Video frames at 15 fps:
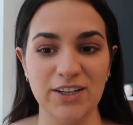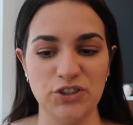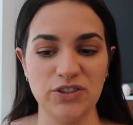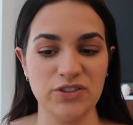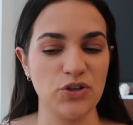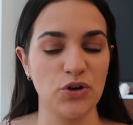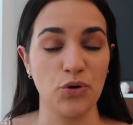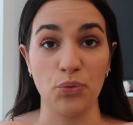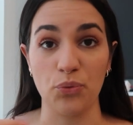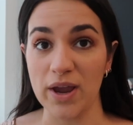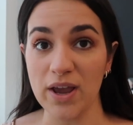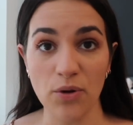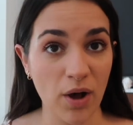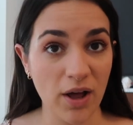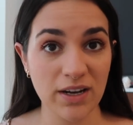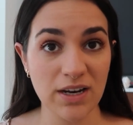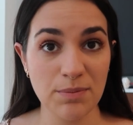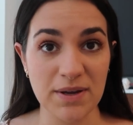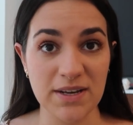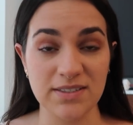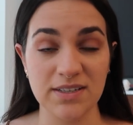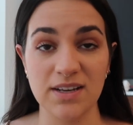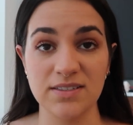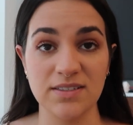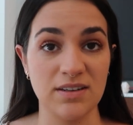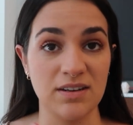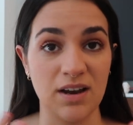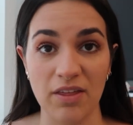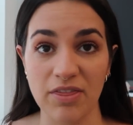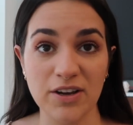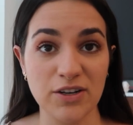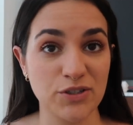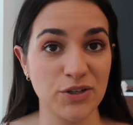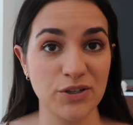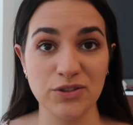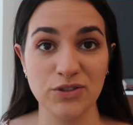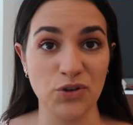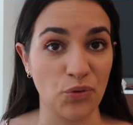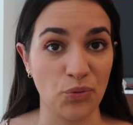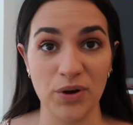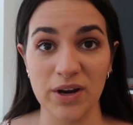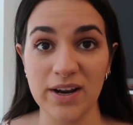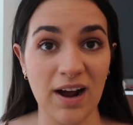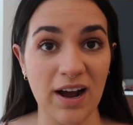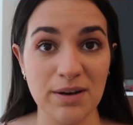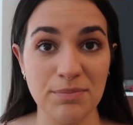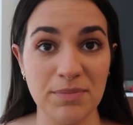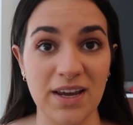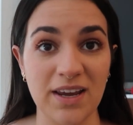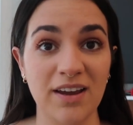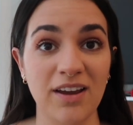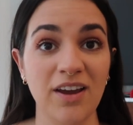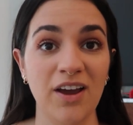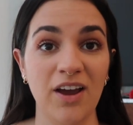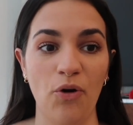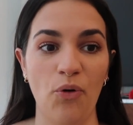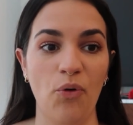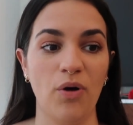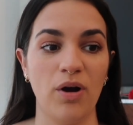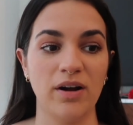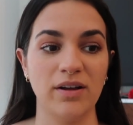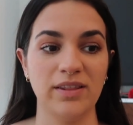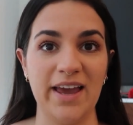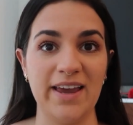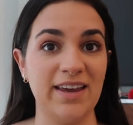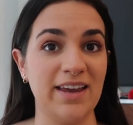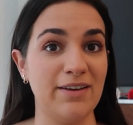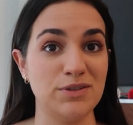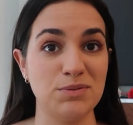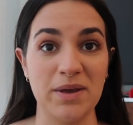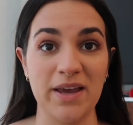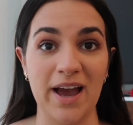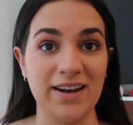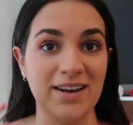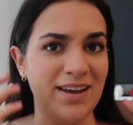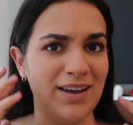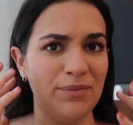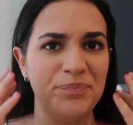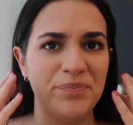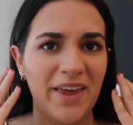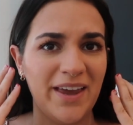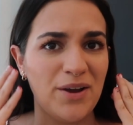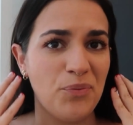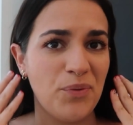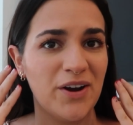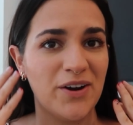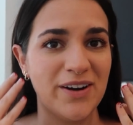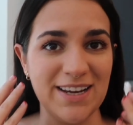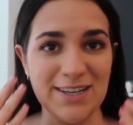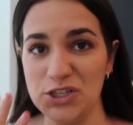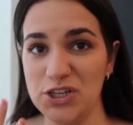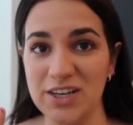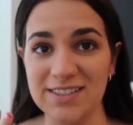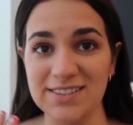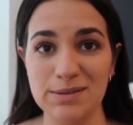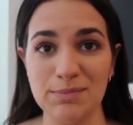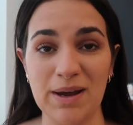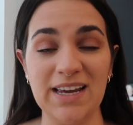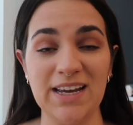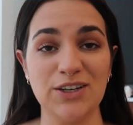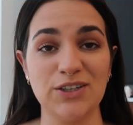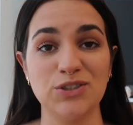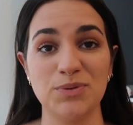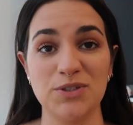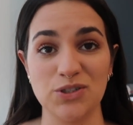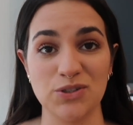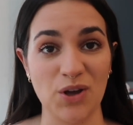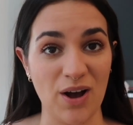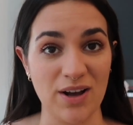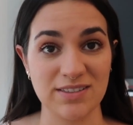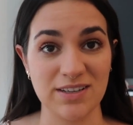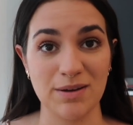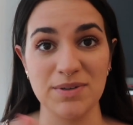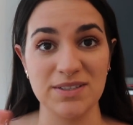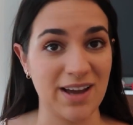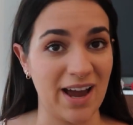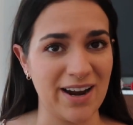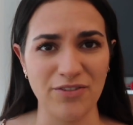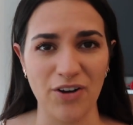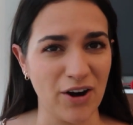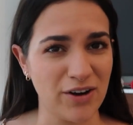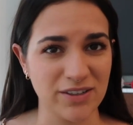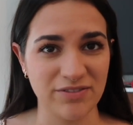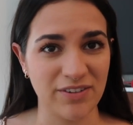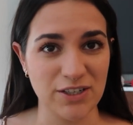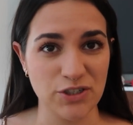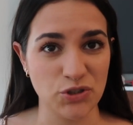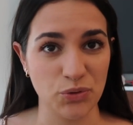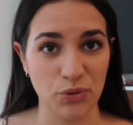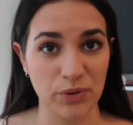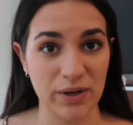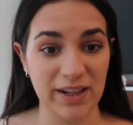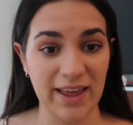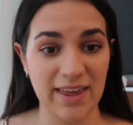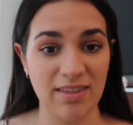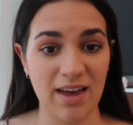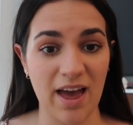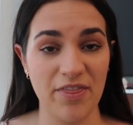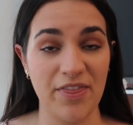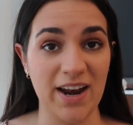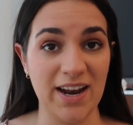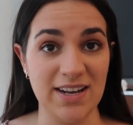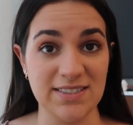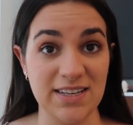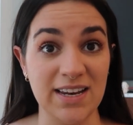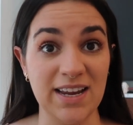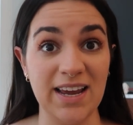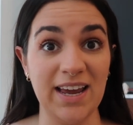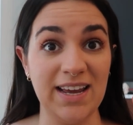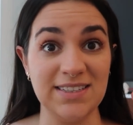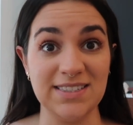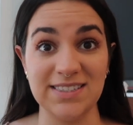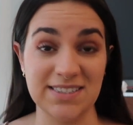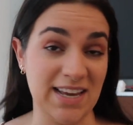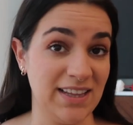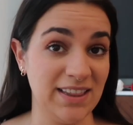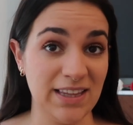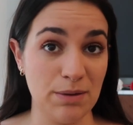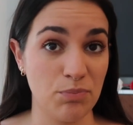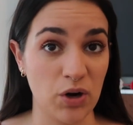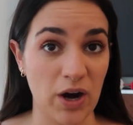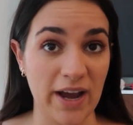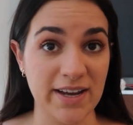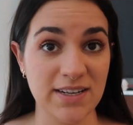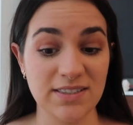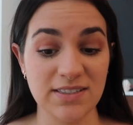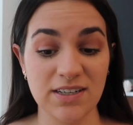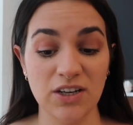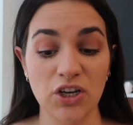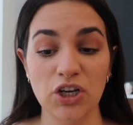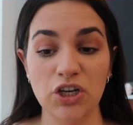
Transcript: It's just great quality pieces. Nothing turns green on me or like gives me any like weird itchiness in my ears, which is awesome. It's kind of hard to find jewelry like that that isn't insanely priced.